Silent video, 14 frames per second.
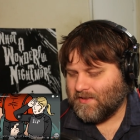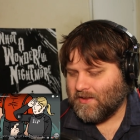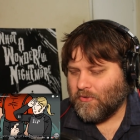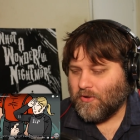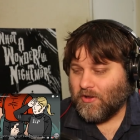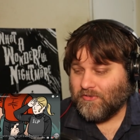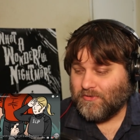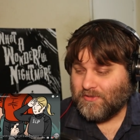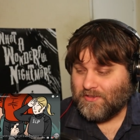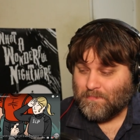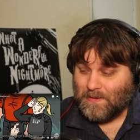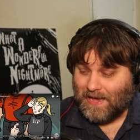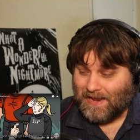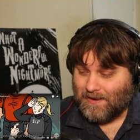oh, also at the
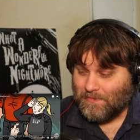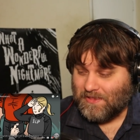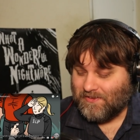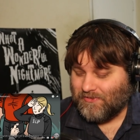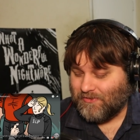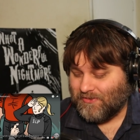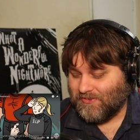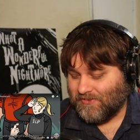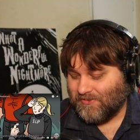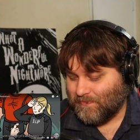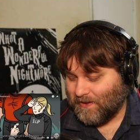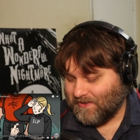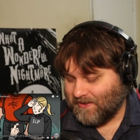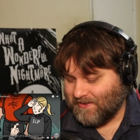bottom of this, you can just
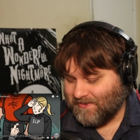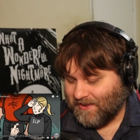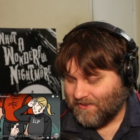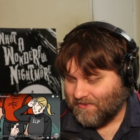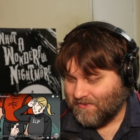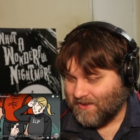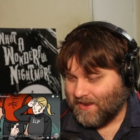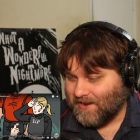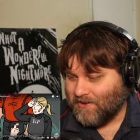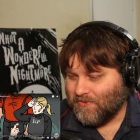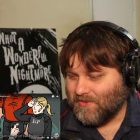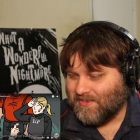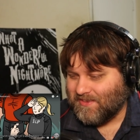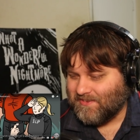barely tell. I know
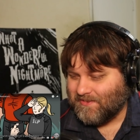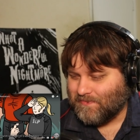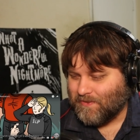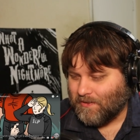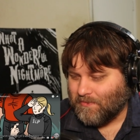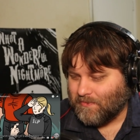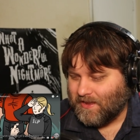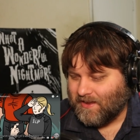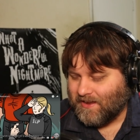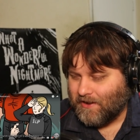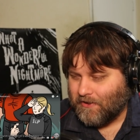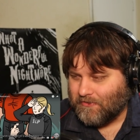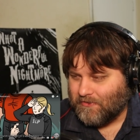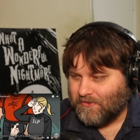that this is probably a
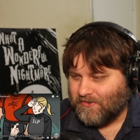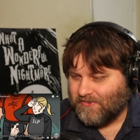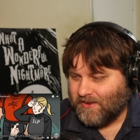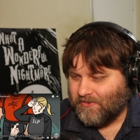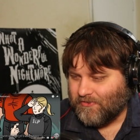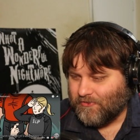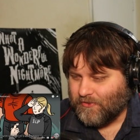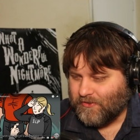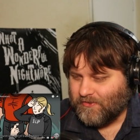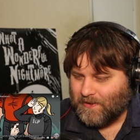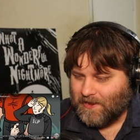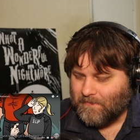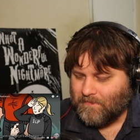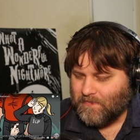character design choice,
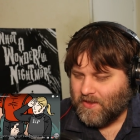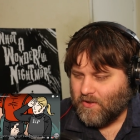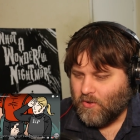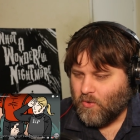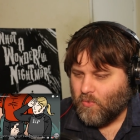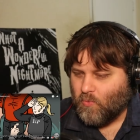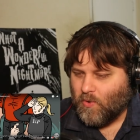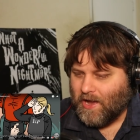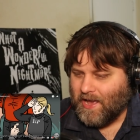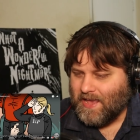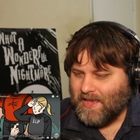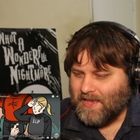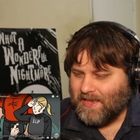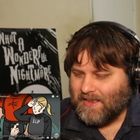but
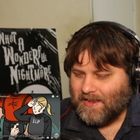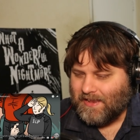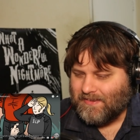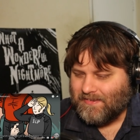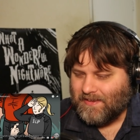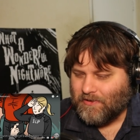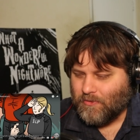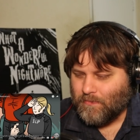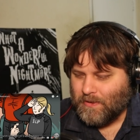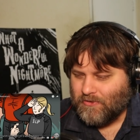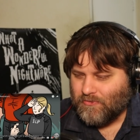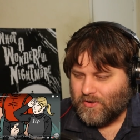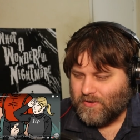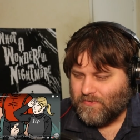why can I see her
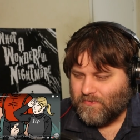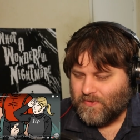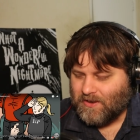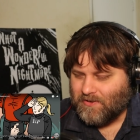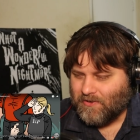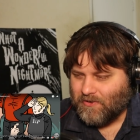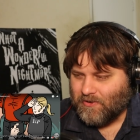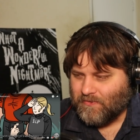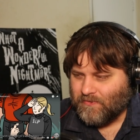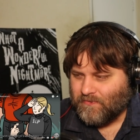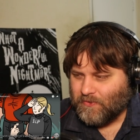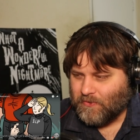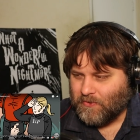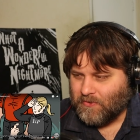midriff in her
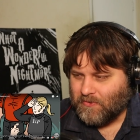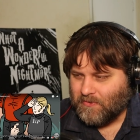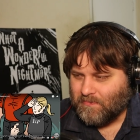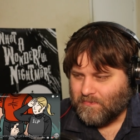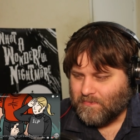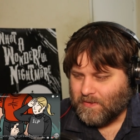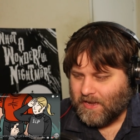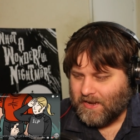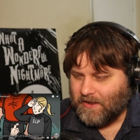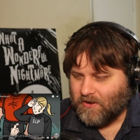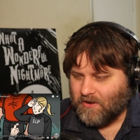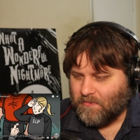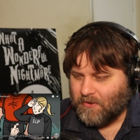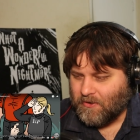full body
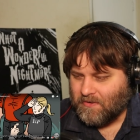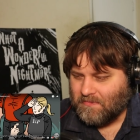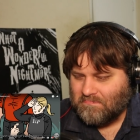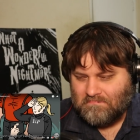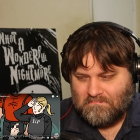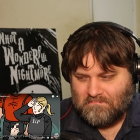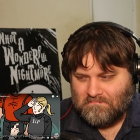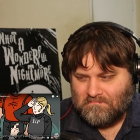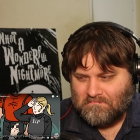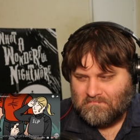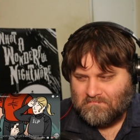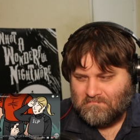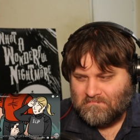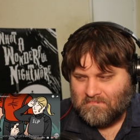armor?
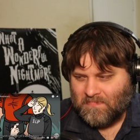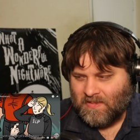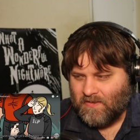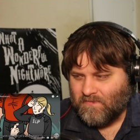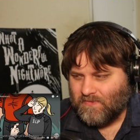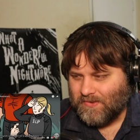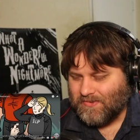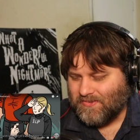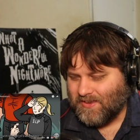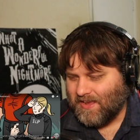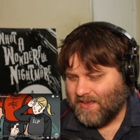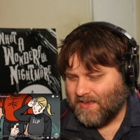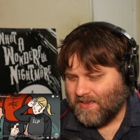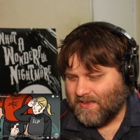Feels
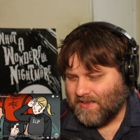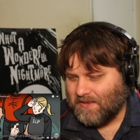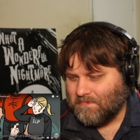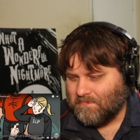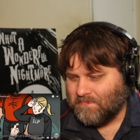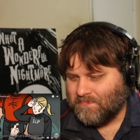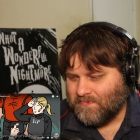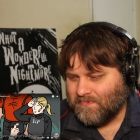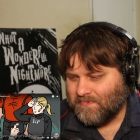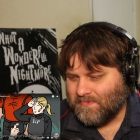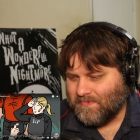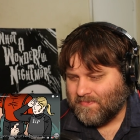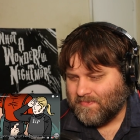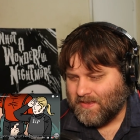like, um,
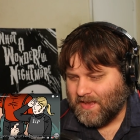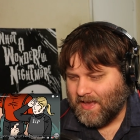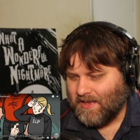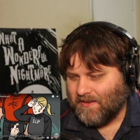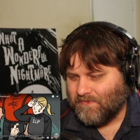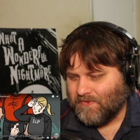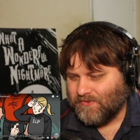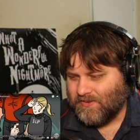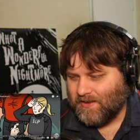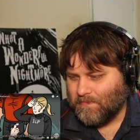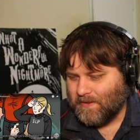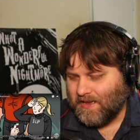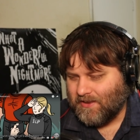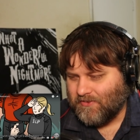yeah, feels like a
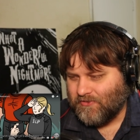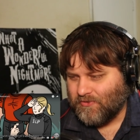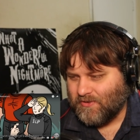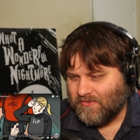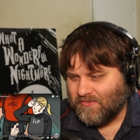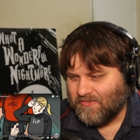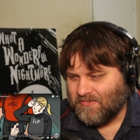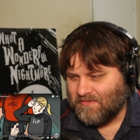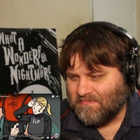bad choice.